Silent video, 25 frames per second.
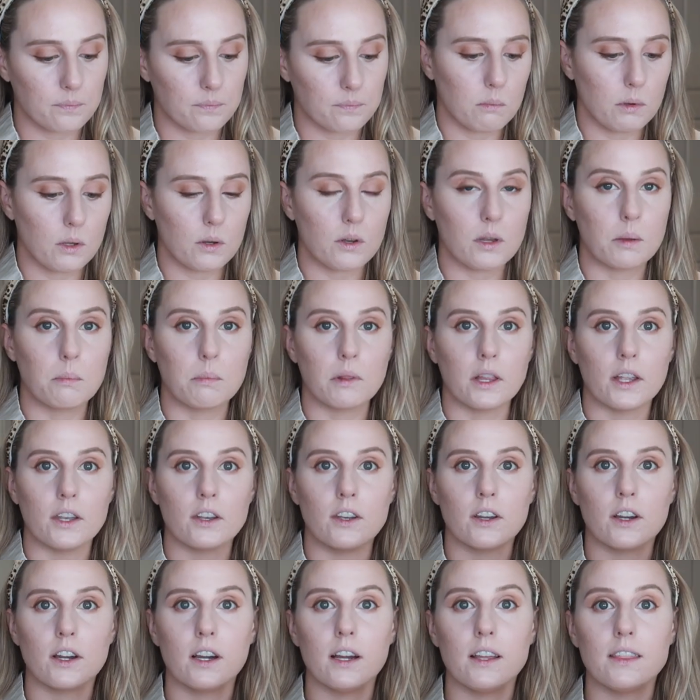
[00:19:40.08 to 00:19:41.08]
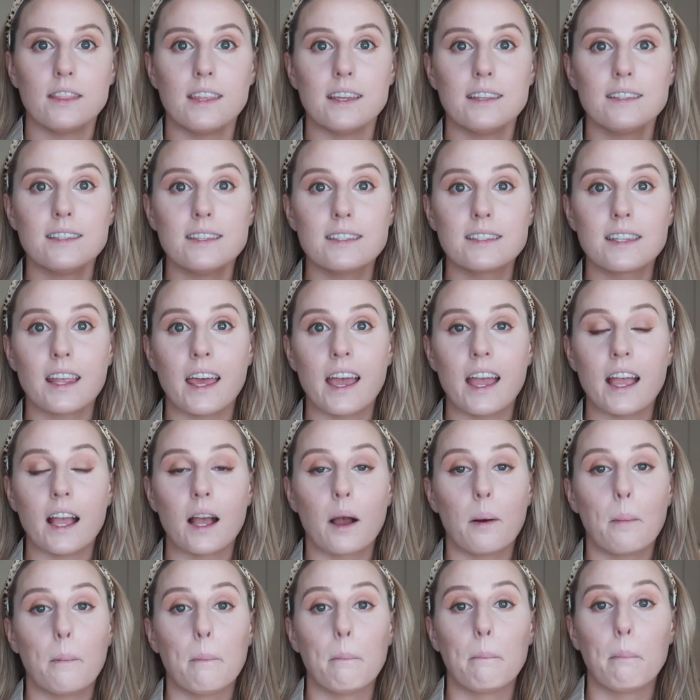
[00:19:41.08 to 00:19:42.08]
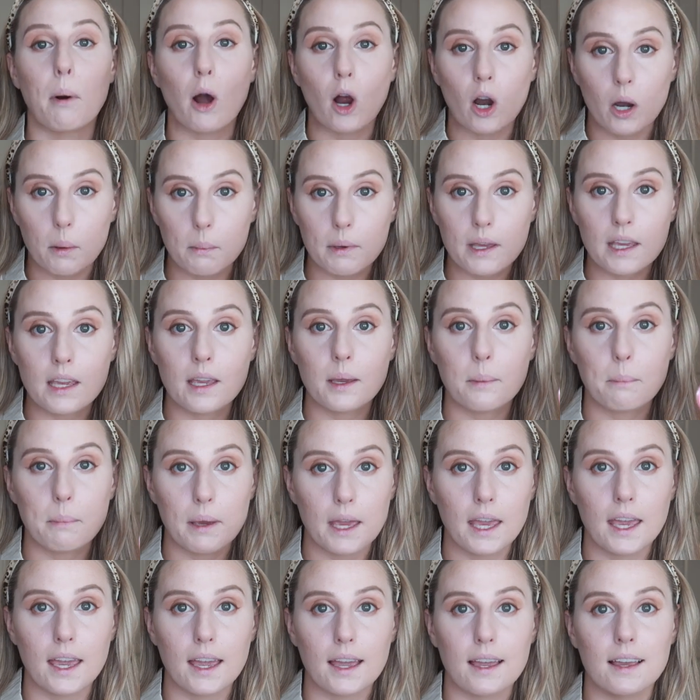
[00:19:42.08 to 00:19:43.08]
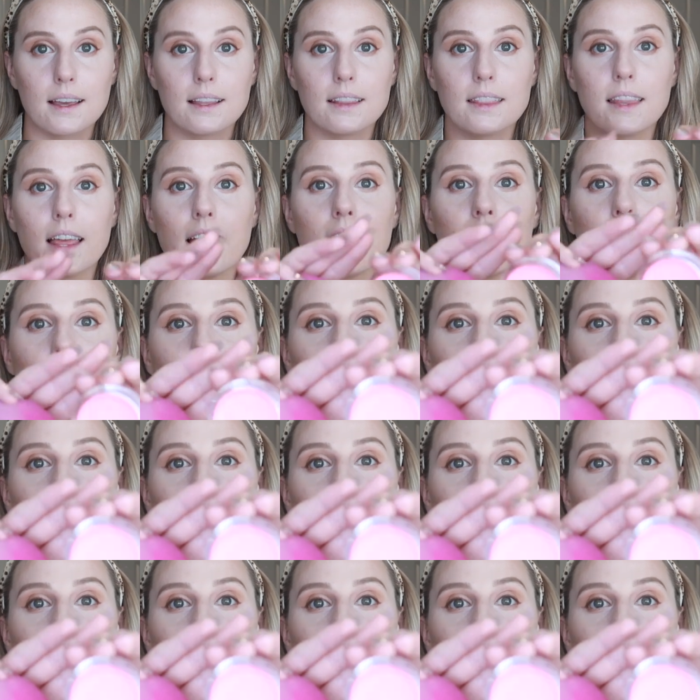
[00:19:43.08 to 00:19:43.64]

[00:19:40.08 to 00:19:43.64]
Beauty Blender. This is like Barbie pink, like